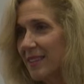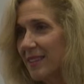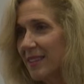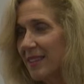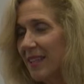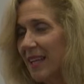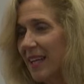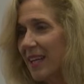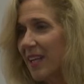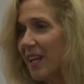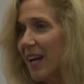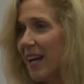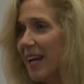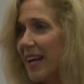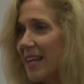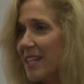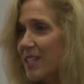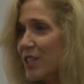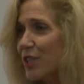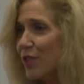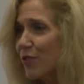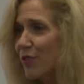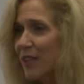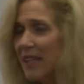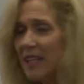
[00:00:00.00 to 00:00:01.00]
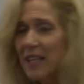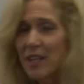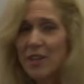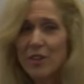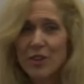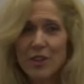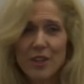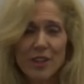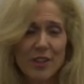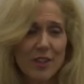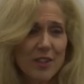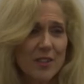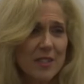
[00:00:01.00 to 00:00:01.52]
And I had to really look
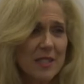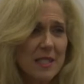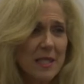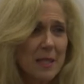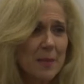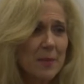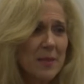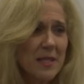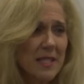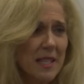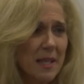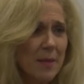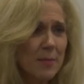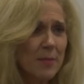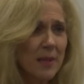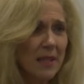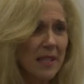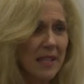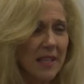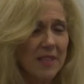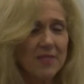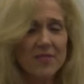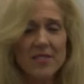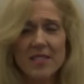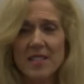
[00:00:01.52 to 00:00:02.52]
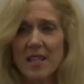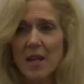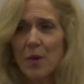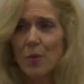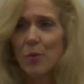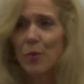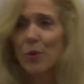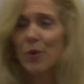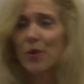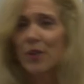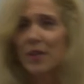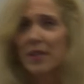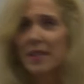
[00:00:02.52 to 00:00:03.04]
at those limiting beliefs that
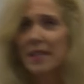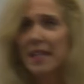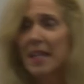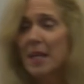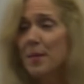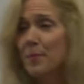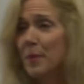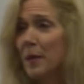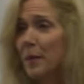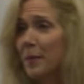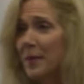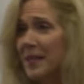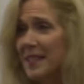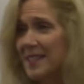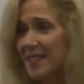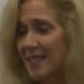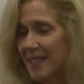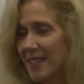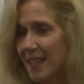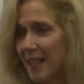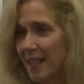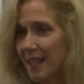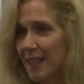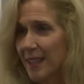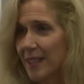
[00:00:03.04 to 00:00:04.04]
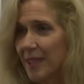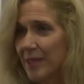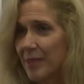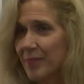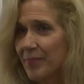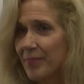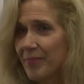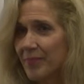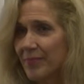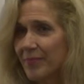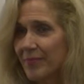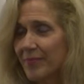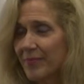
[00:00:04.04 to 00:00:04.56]
were keeping me stuck.
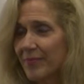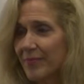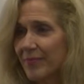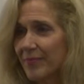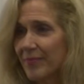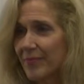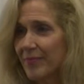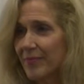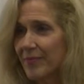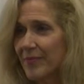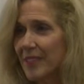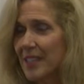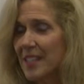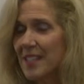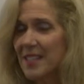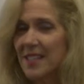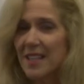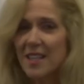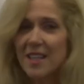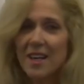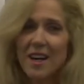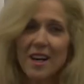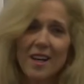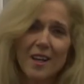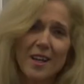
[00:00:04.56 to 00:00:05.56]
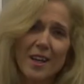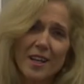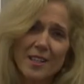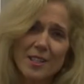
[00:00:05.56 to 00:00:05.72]
You see, I like